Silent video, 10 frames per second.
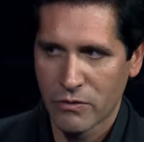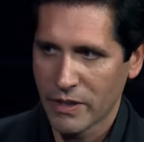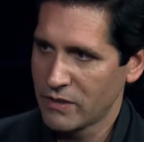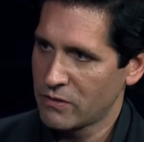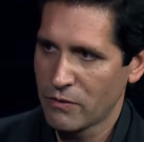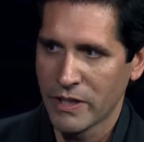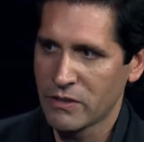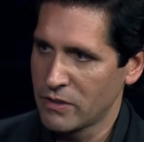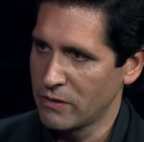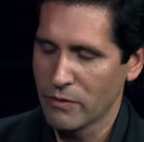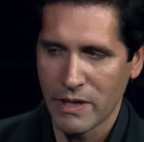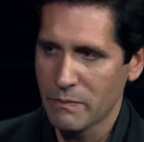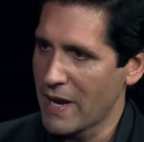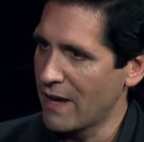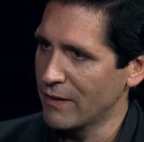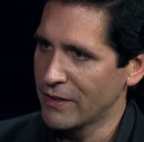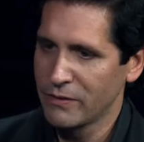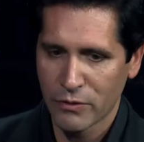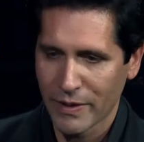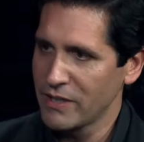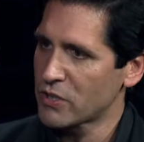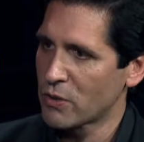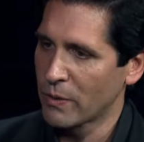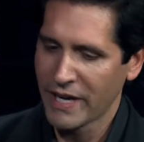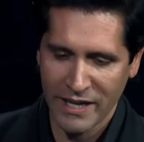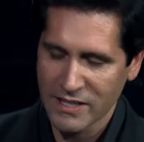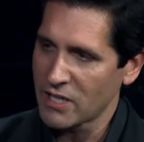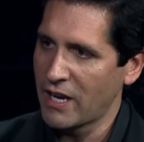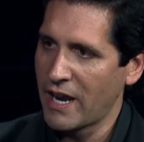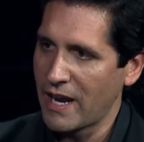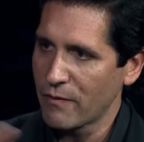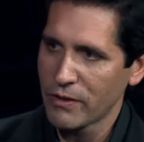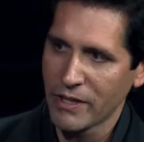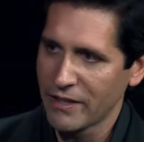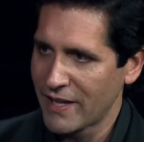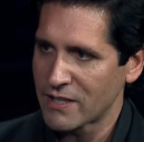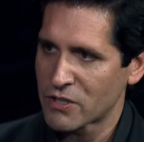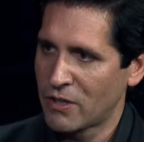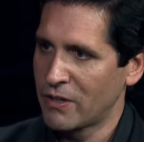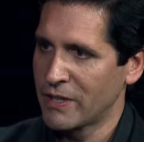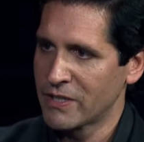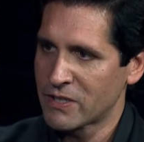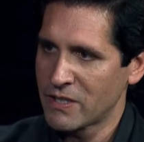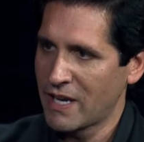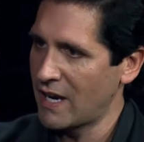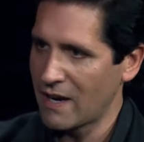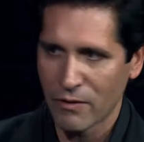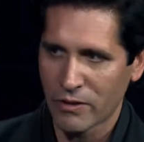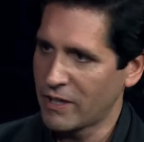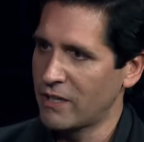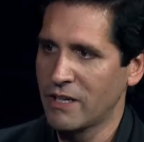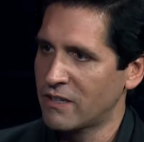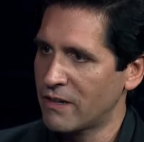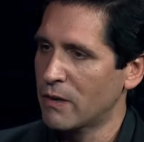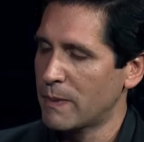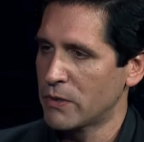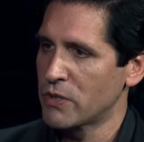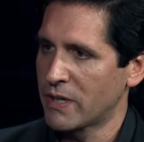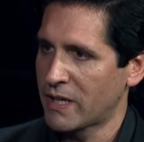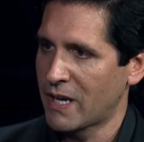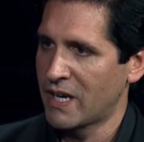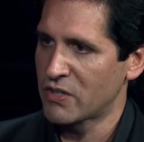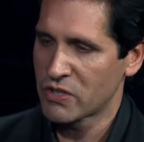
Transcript: Great tune. Great ballad. Great story. And it's everything in that song is everything you need to know about Johnny Cash.